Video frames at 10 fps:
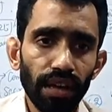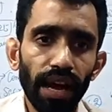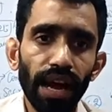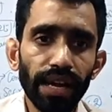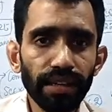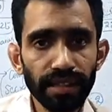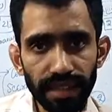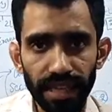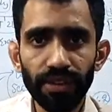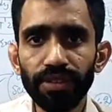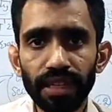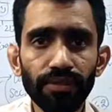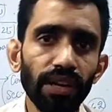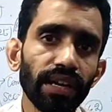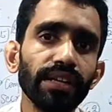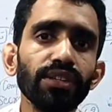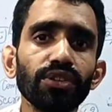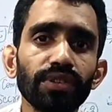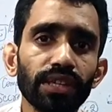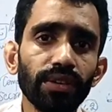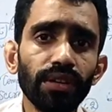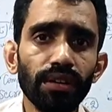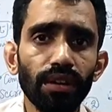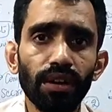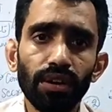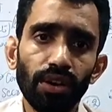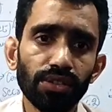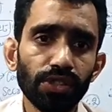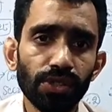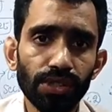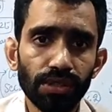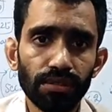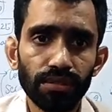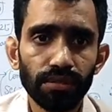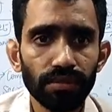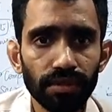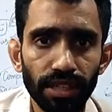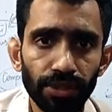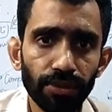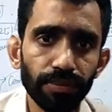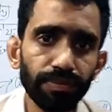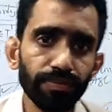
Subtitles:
and in the evening we will continue with our constitution. Thank you.